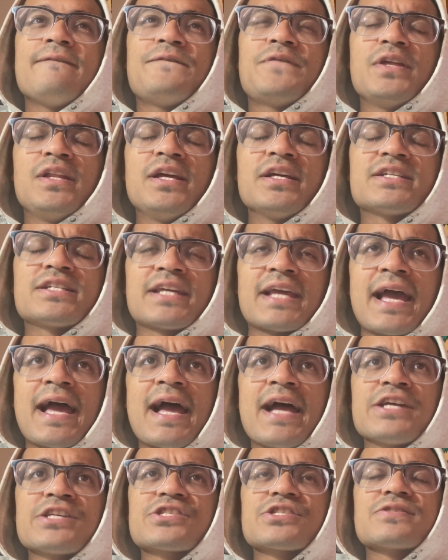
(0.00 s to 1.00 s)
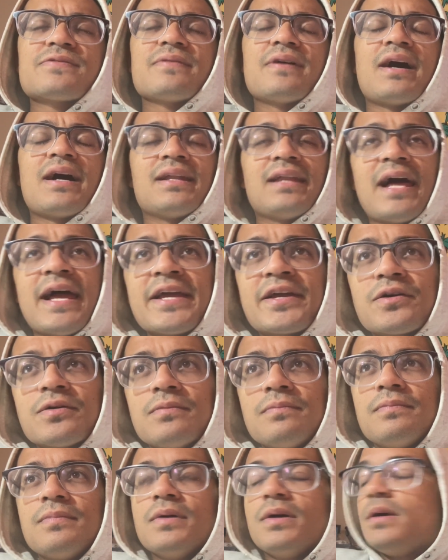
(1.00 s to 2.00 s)
Felix Cash, I like
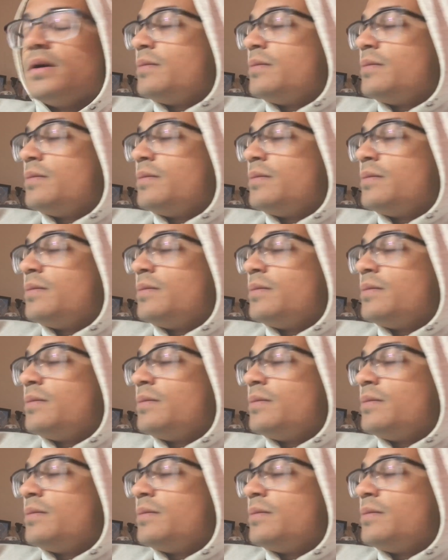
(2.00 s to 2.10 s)
him,